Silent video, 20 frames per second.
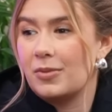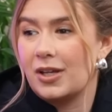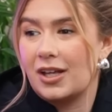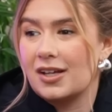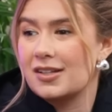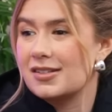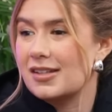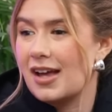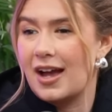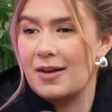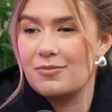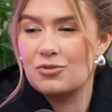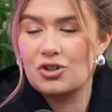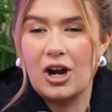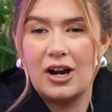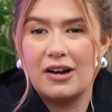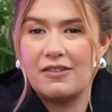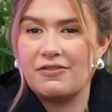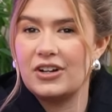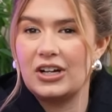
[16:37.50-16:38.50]
because I'm
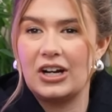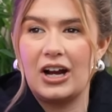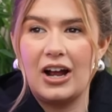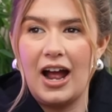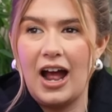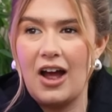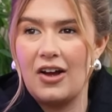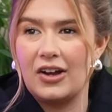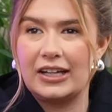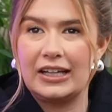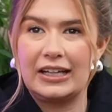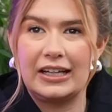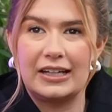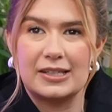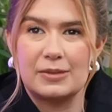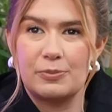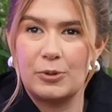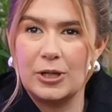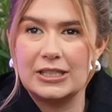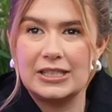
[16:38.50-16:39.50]
trying to figure out how I can get a
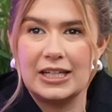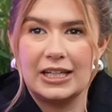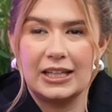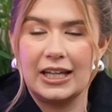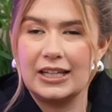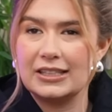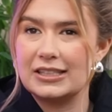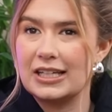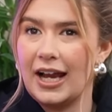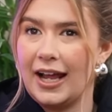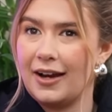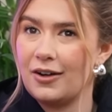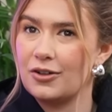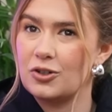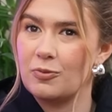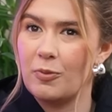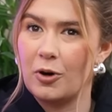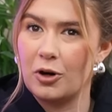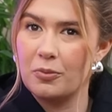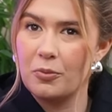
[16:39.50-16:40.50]
spray tan late tonight or
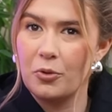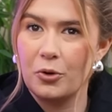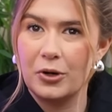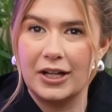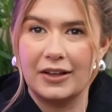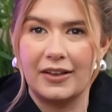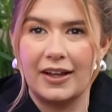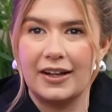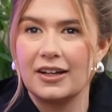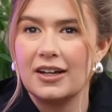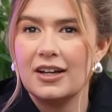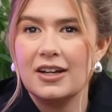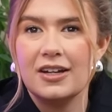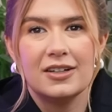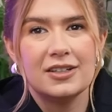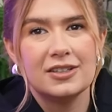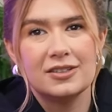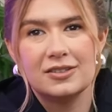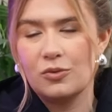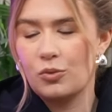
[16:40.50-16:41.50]
tomorrow morning. Like
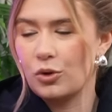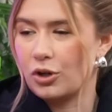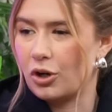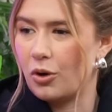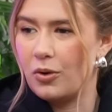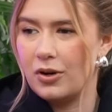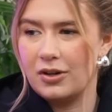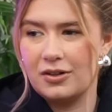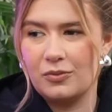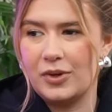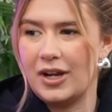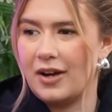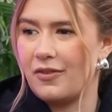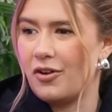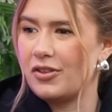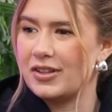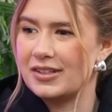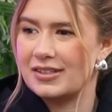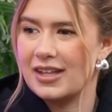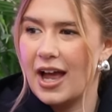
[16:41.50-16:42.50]
we have
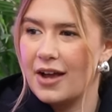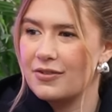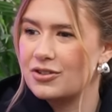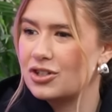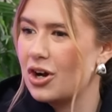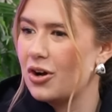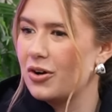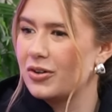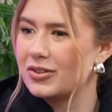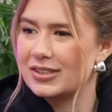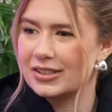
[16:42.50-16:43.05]
all these live shows.